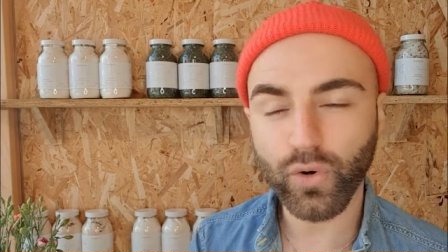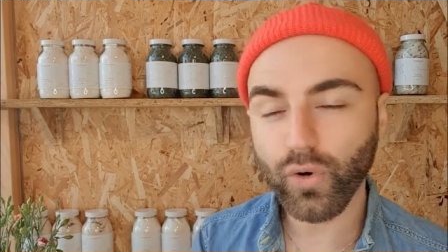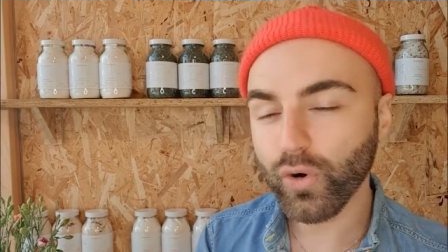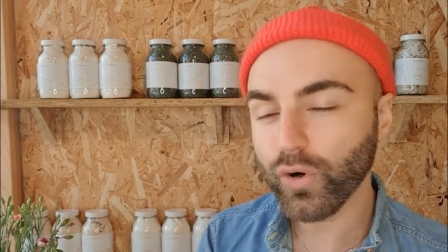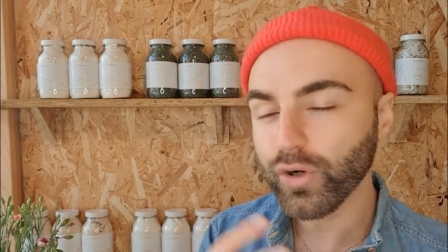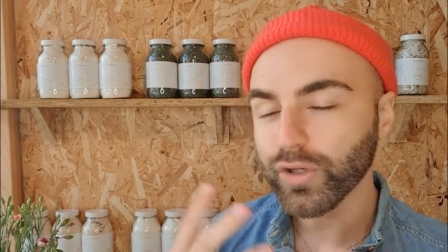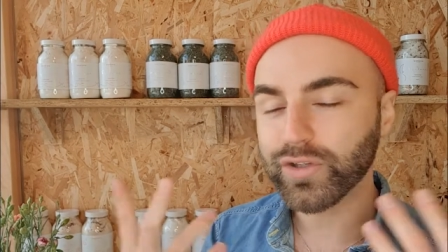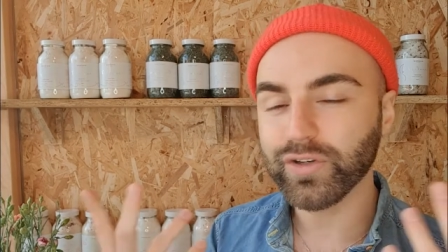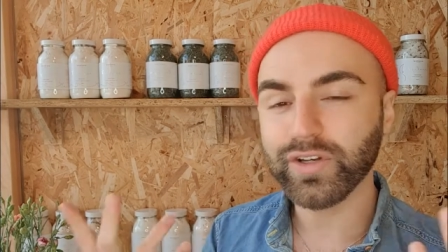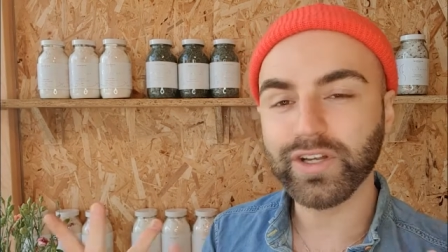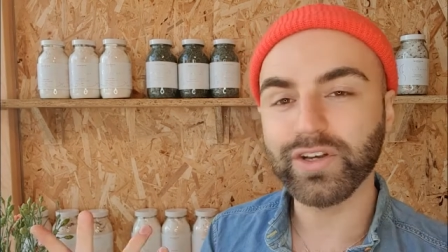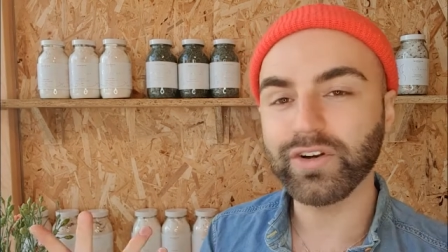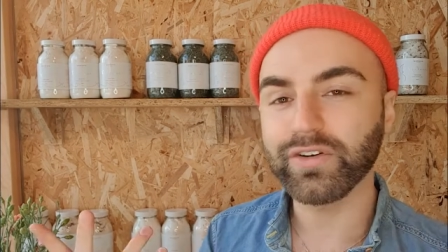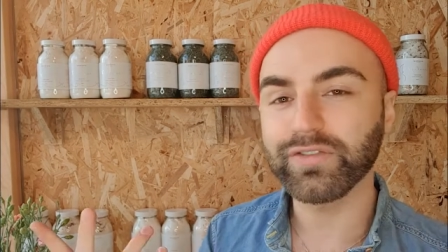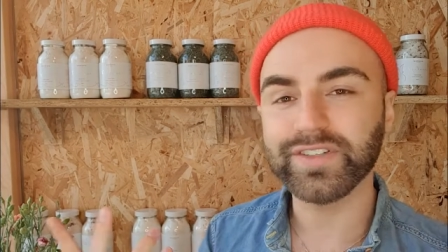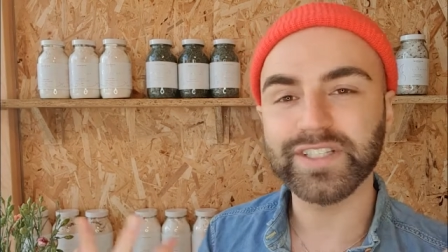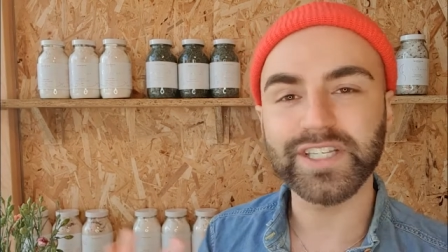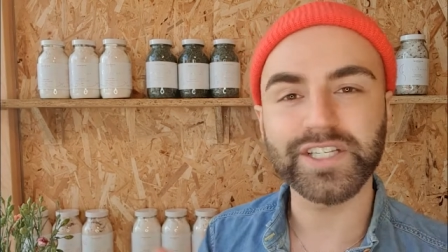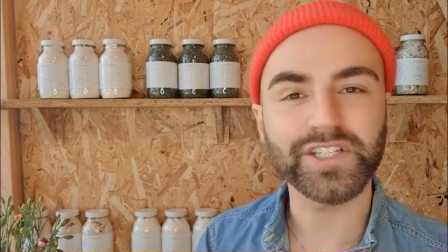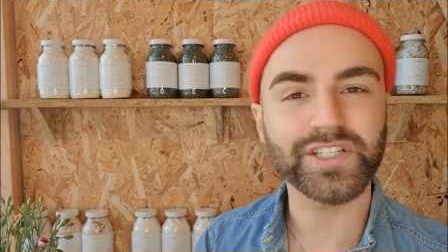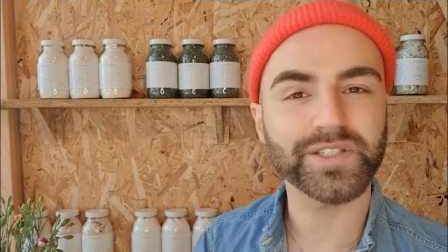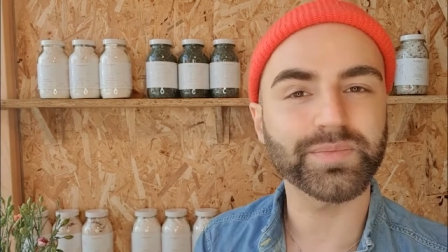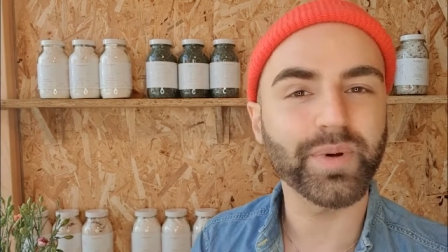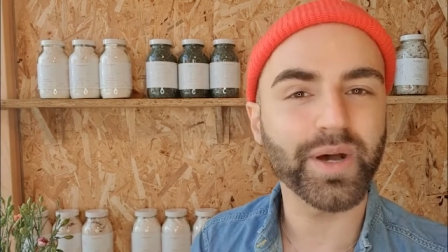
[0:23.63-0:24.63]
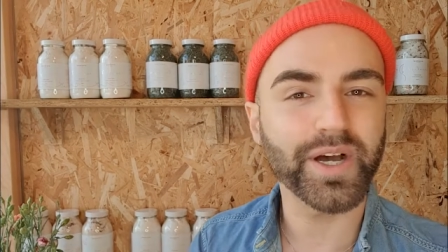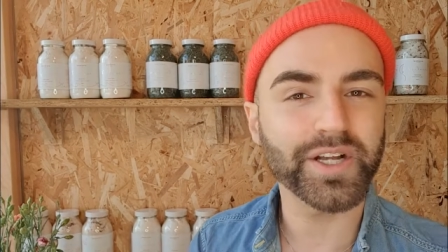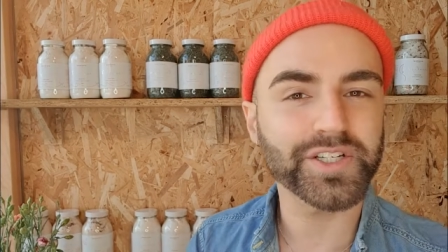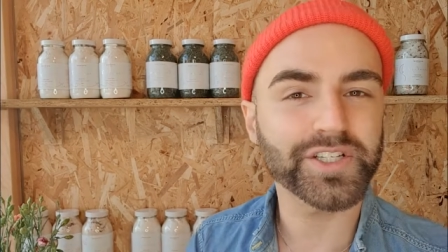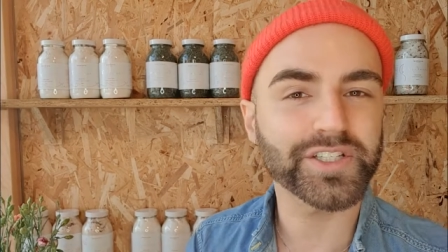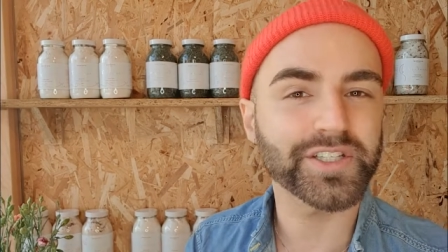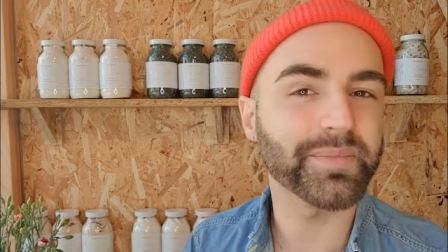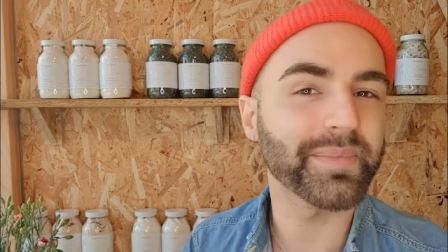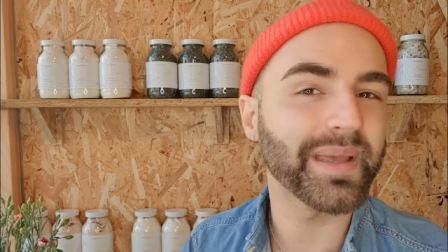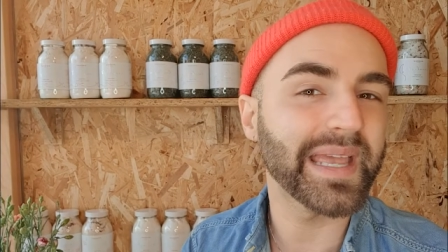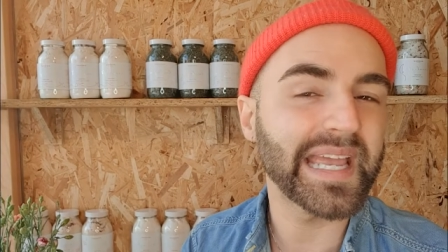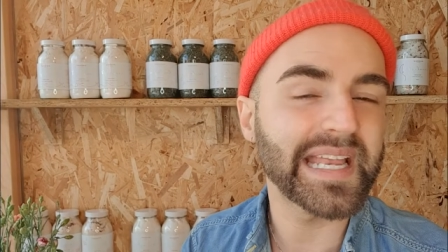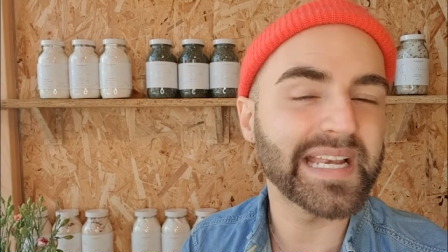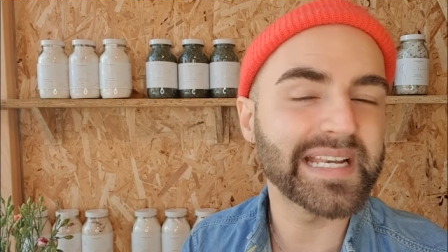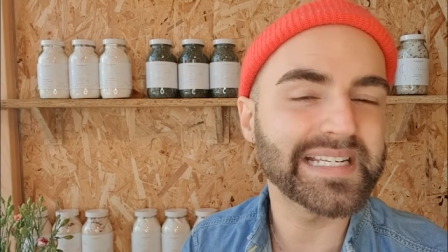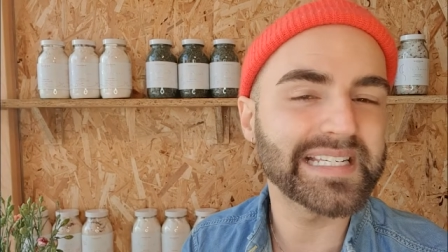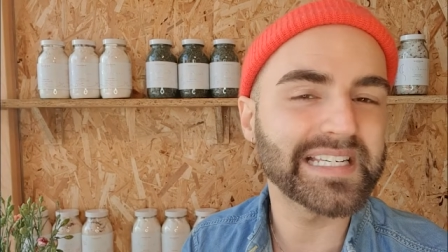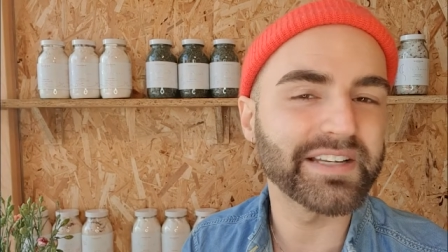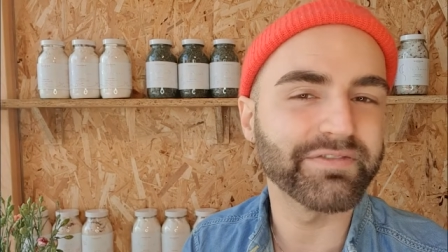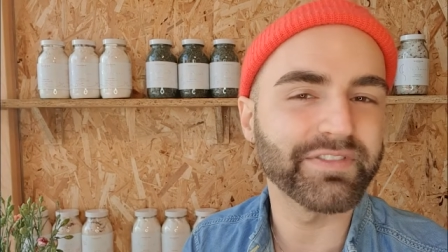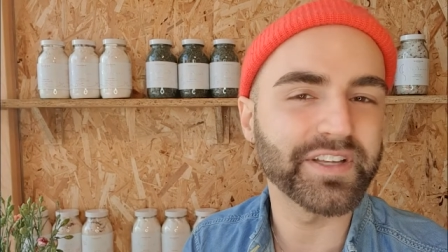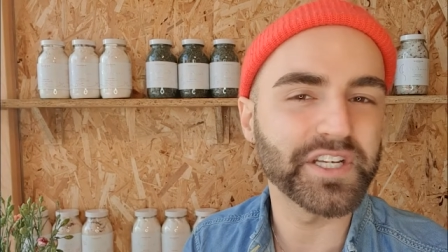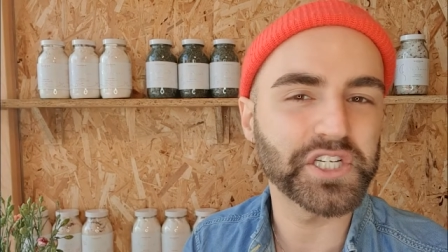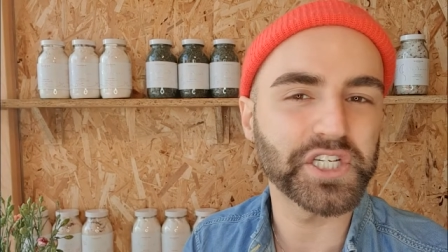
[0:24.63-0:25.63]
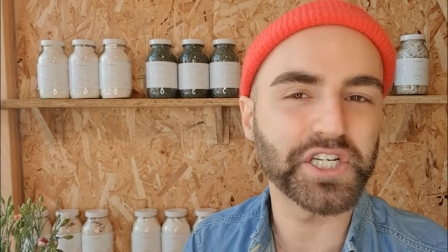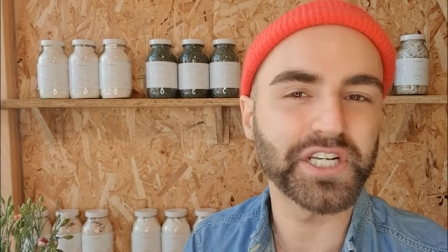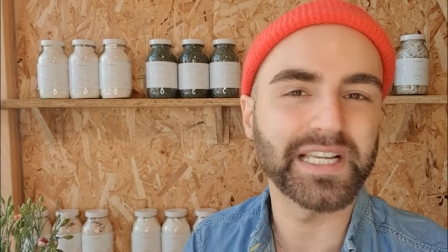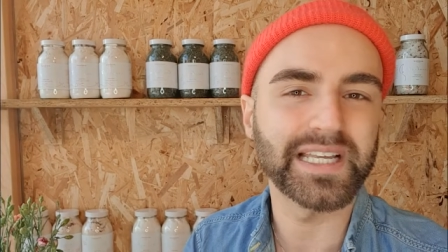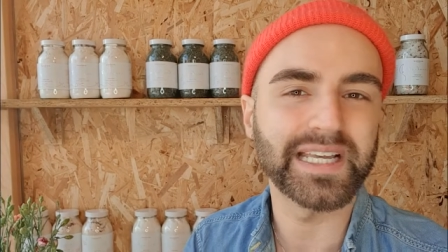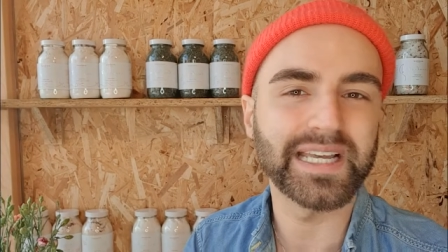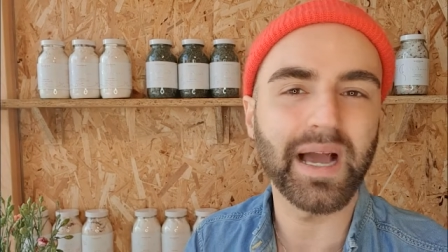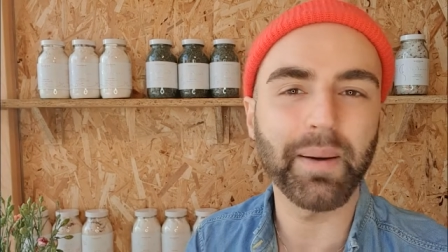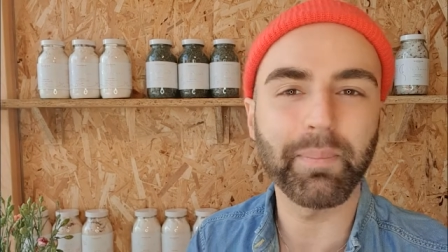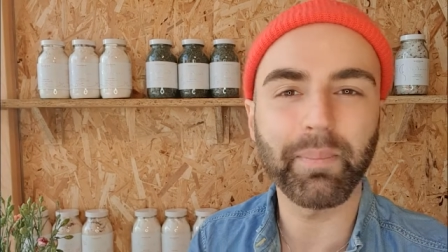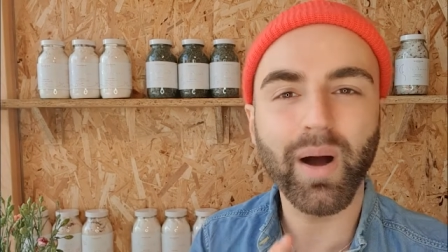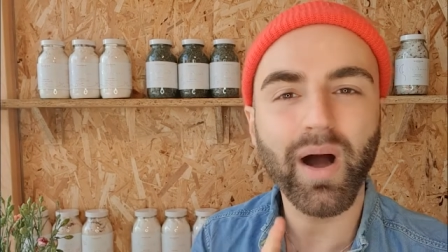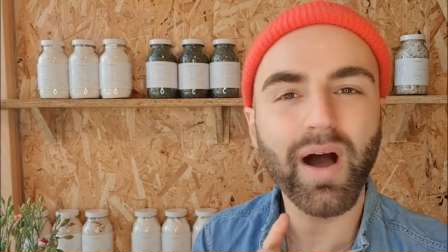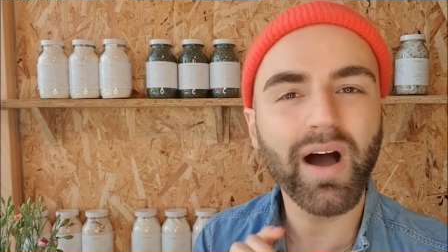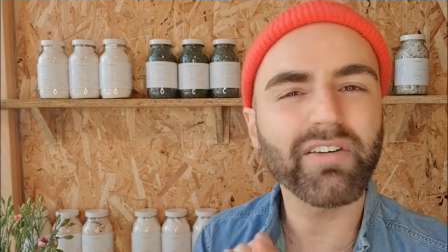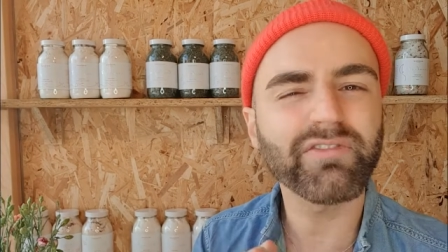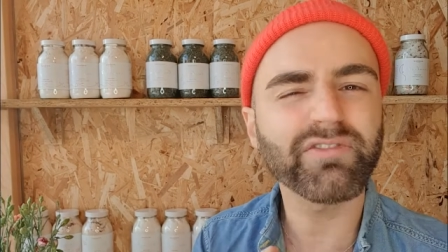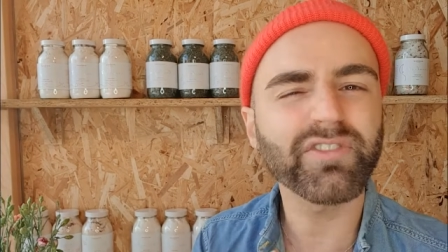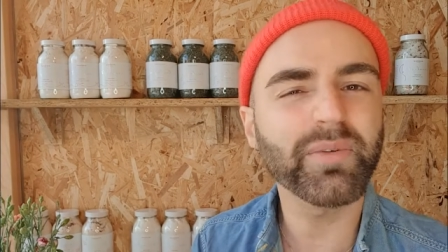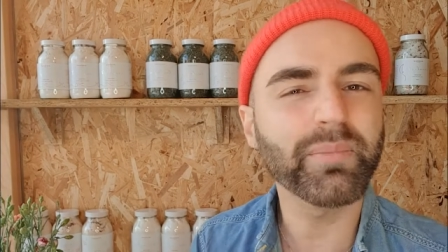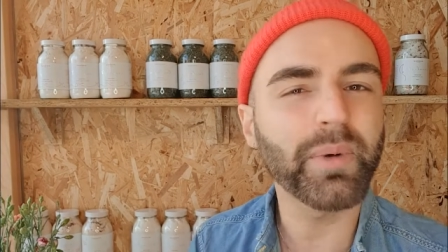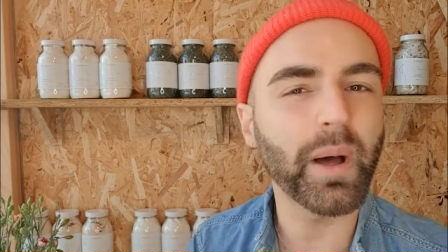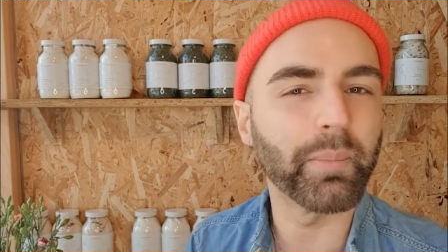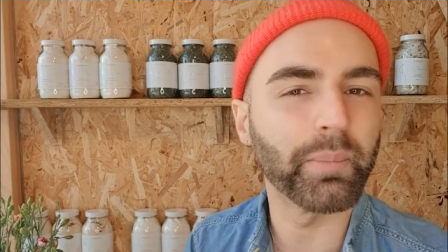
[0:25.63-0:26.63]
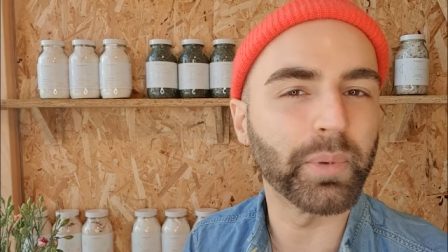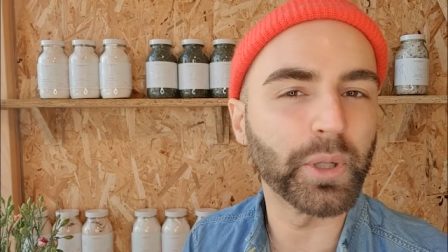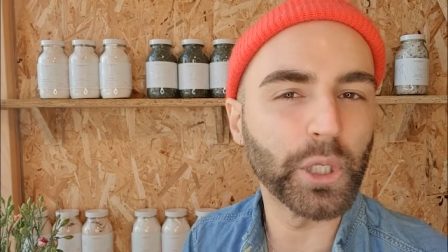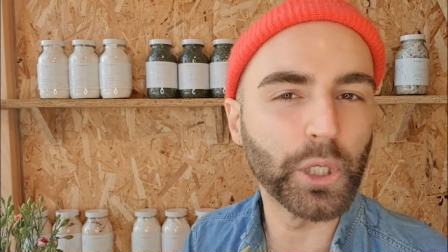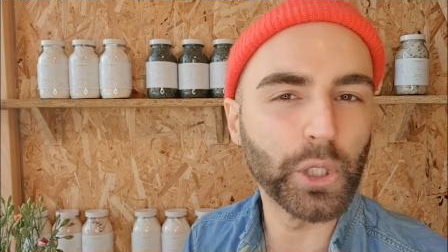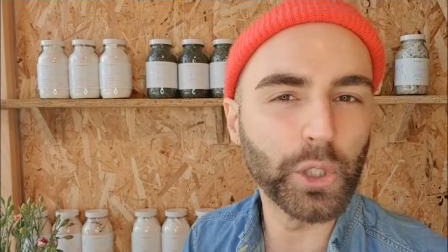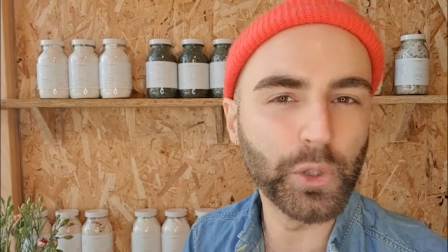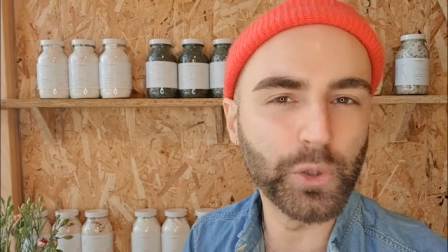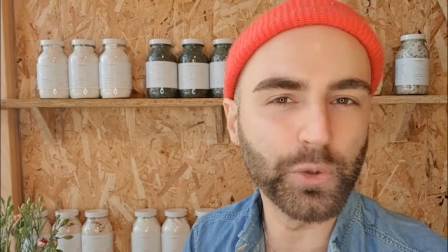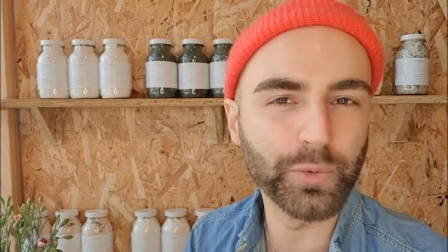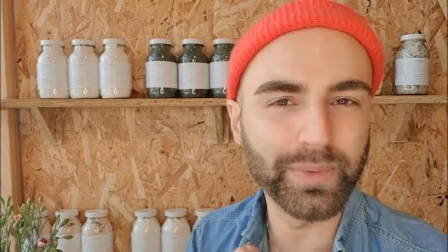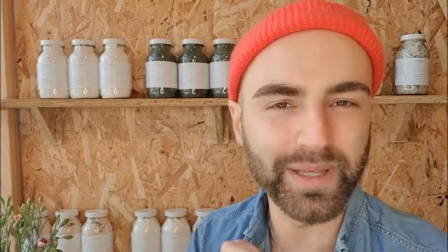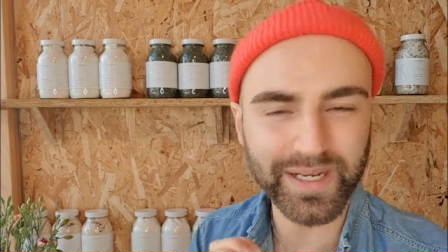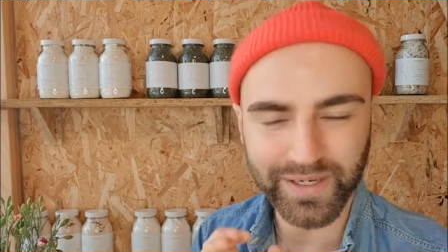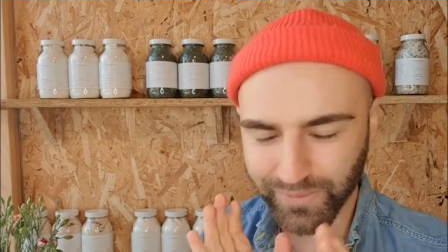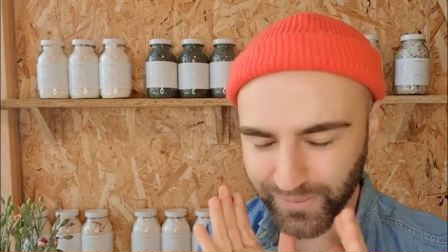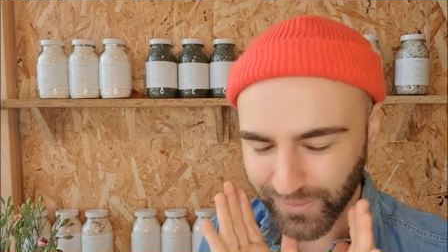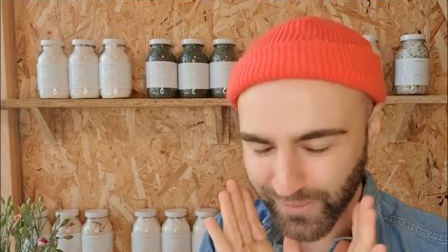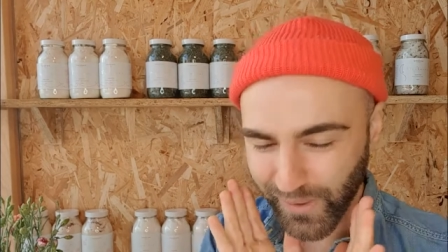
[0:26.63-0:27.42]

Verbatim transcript: or you can obviously just purchase them individually, apart from Bloomin',